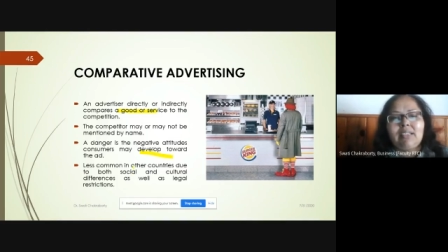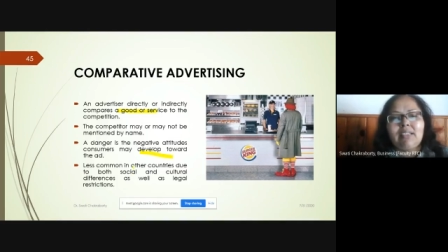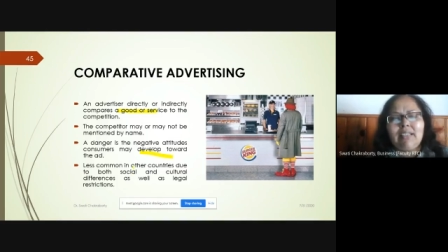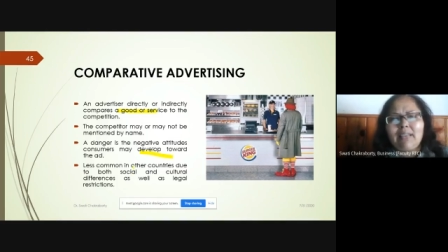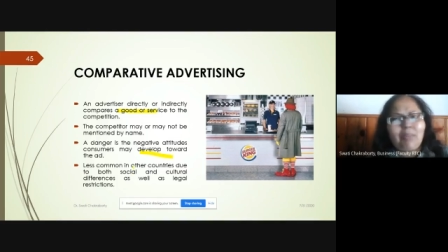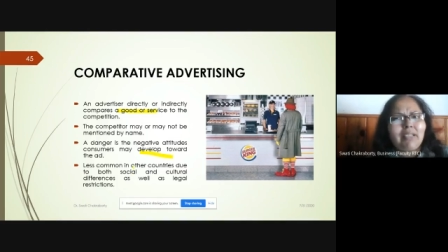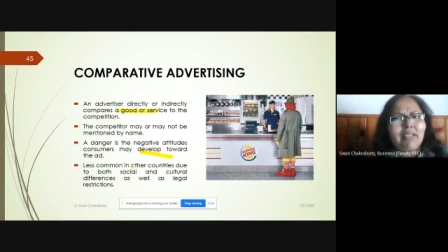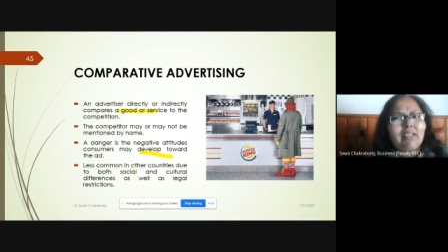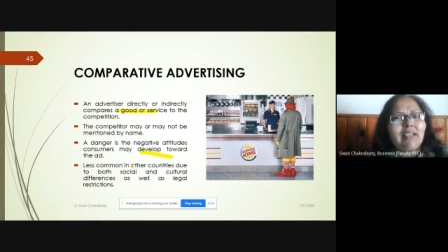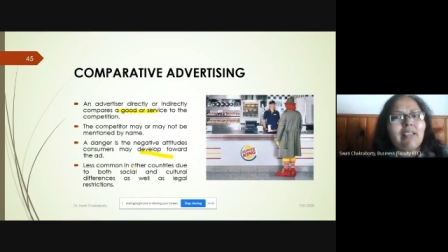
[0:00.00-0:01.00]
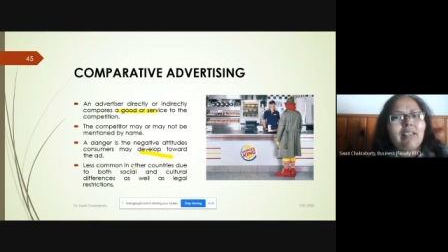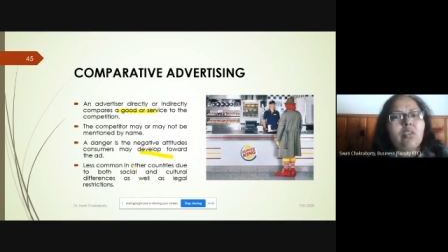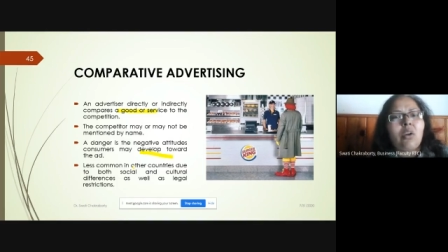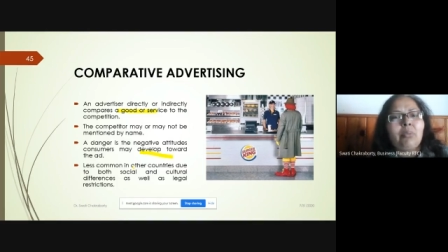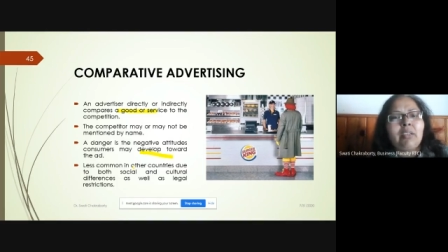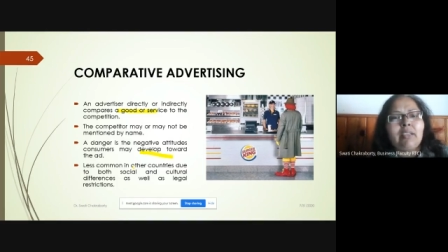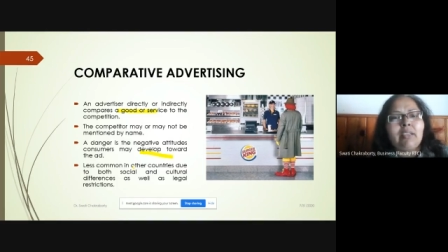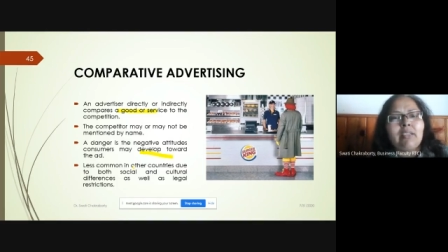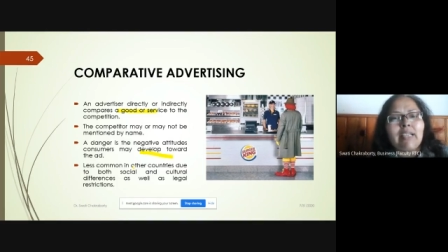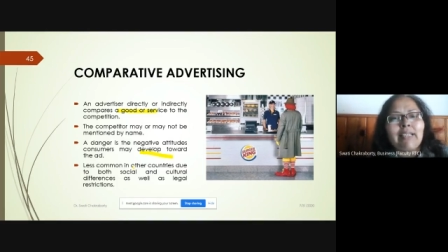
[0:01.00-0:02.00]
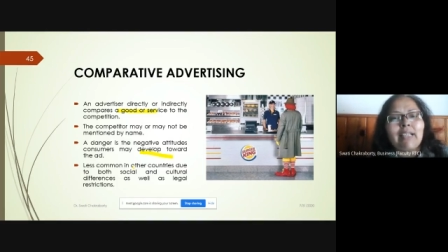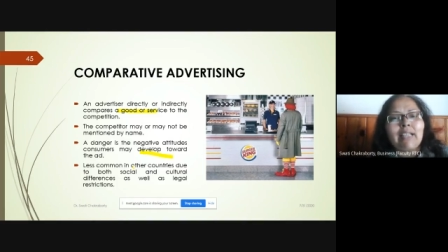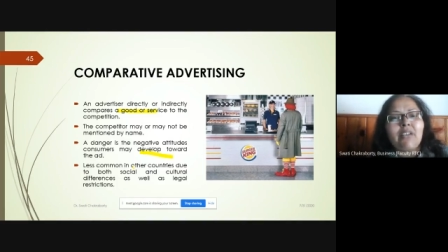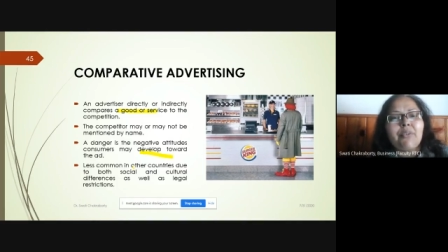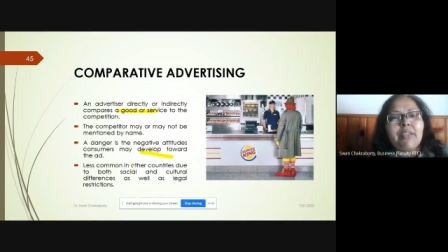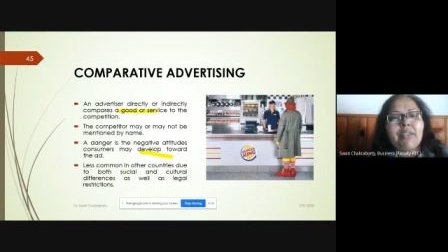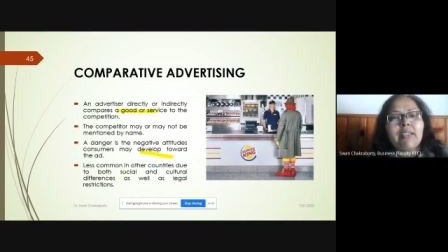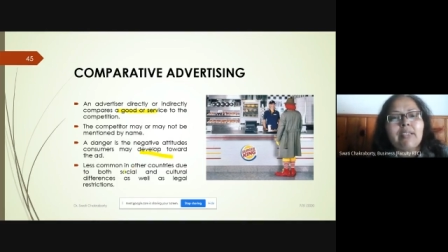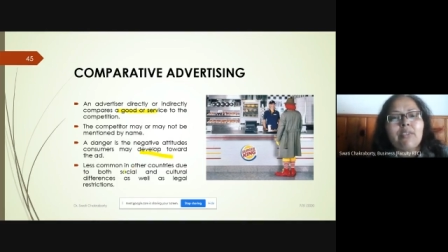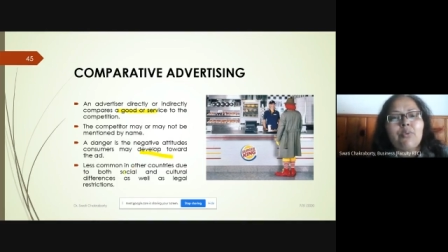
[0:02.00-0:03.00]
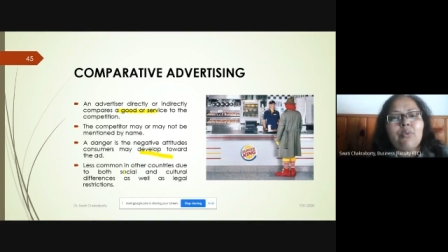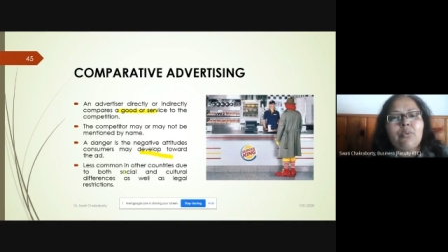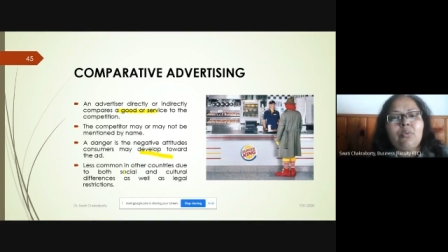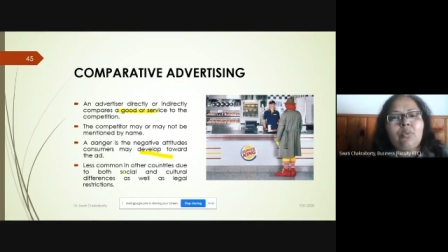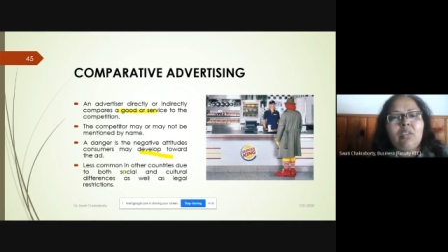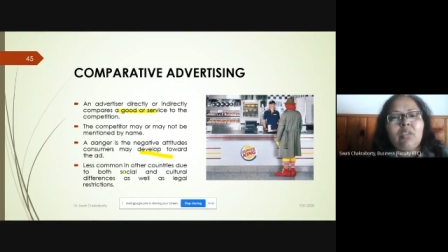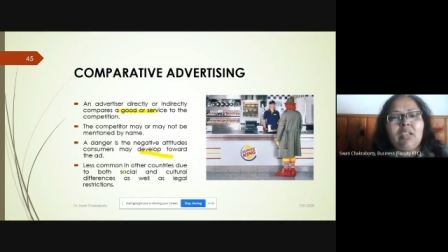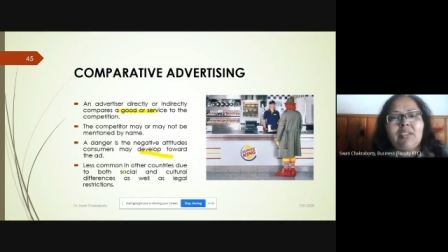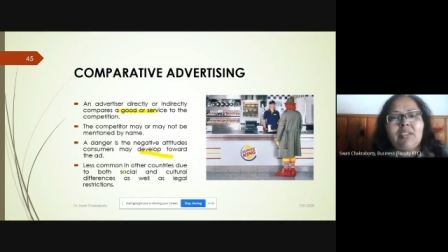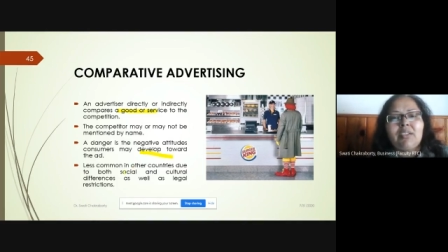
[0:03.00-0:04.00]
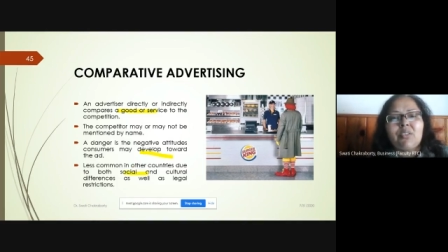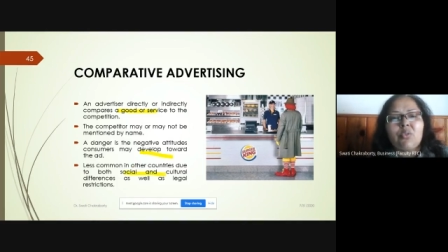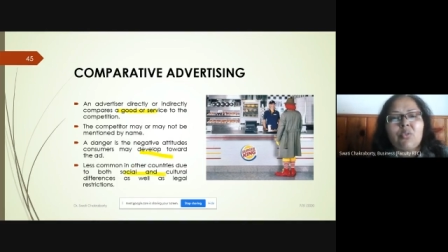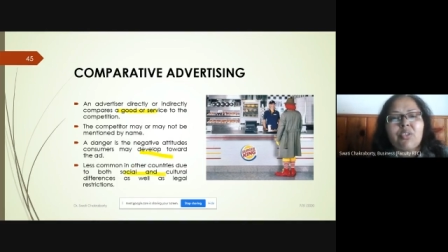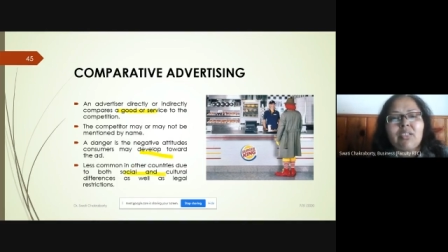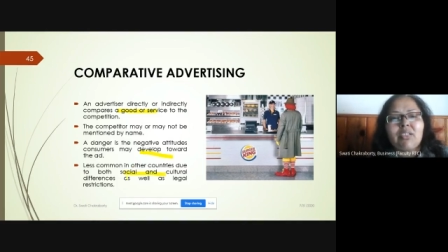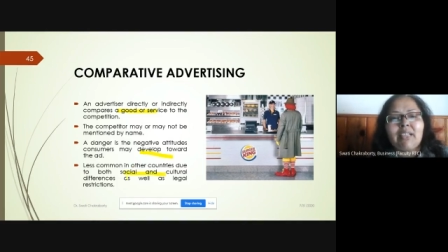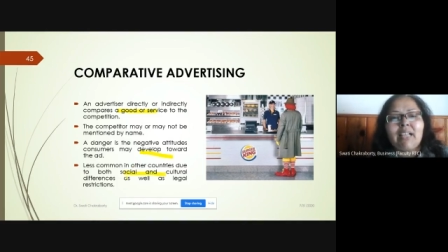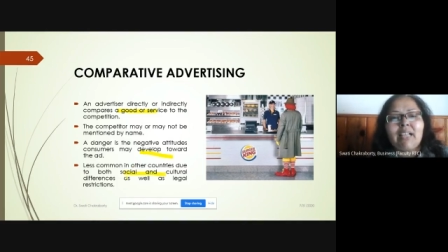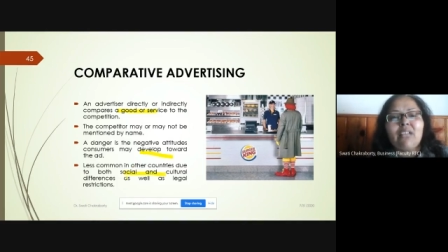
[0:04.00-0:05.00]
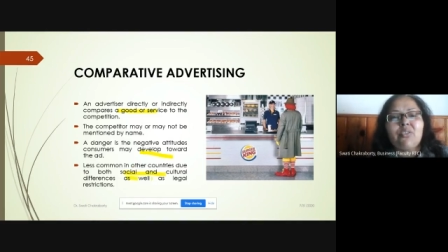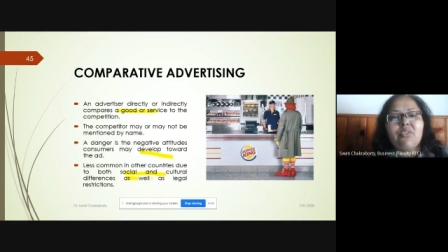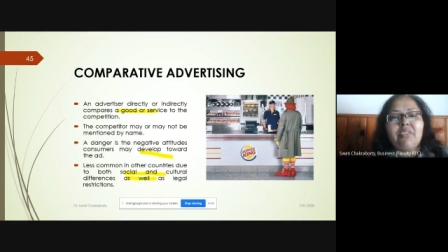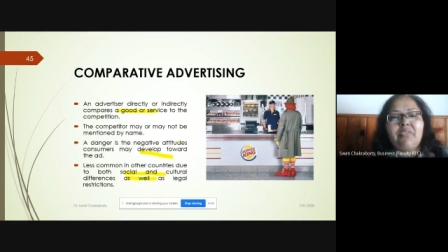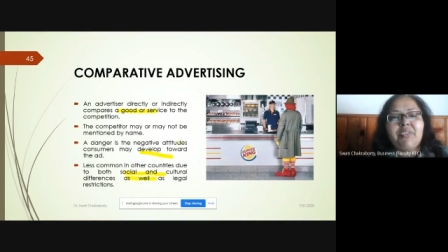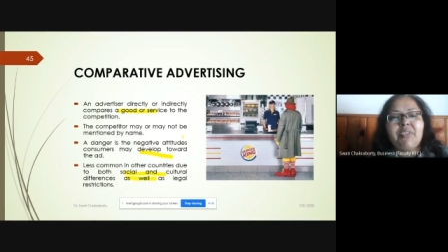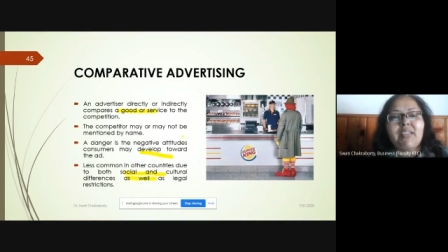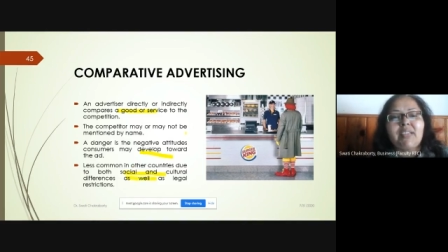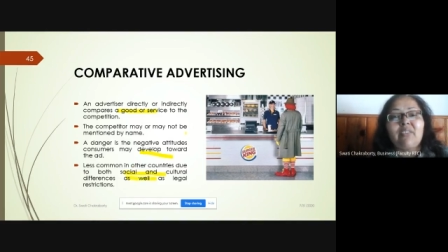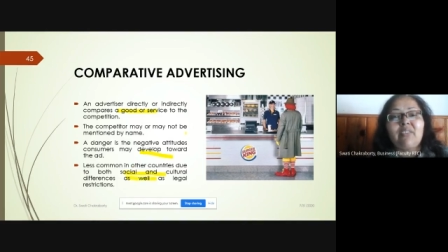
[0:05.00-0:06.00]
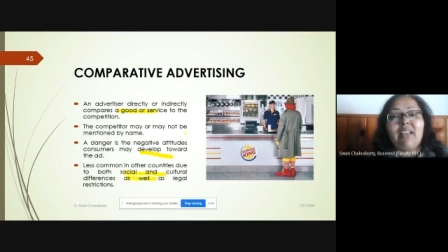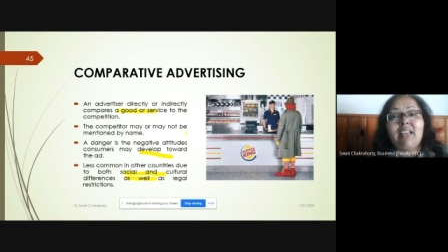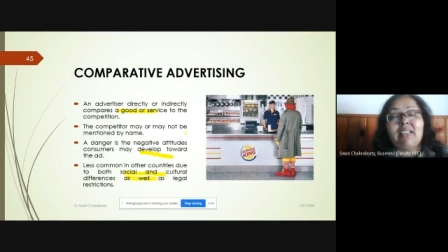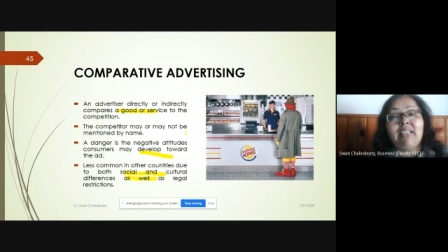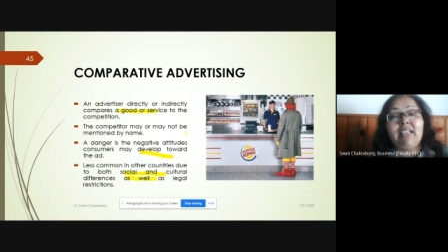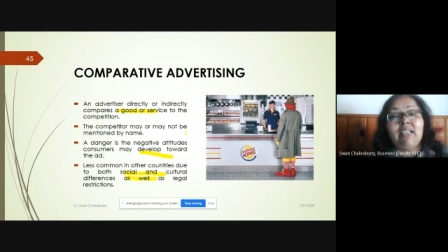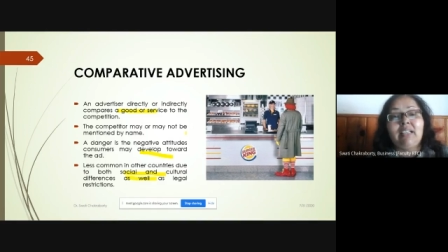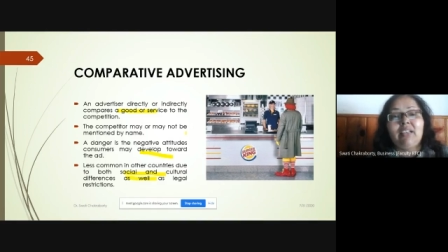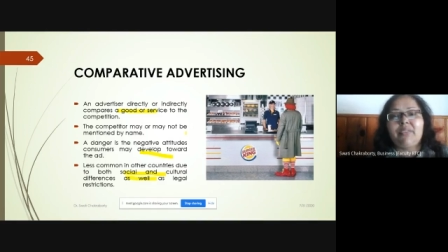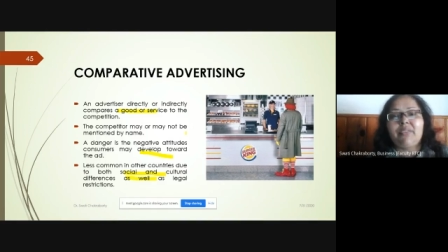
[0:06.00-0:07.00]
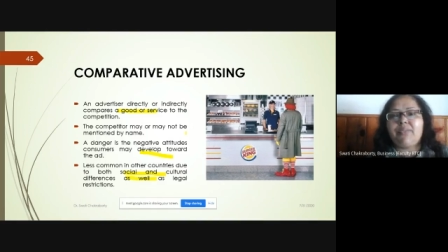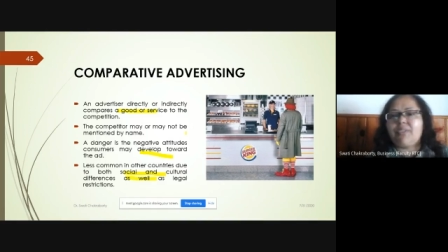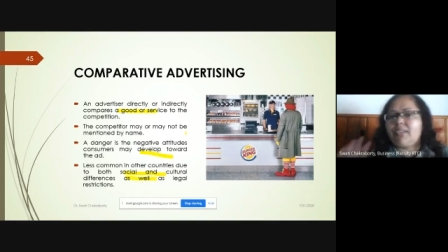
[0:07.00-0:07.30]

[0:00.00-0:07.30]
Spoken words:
but it's less common in countries due to social and cultural differences as well as legal restrictions.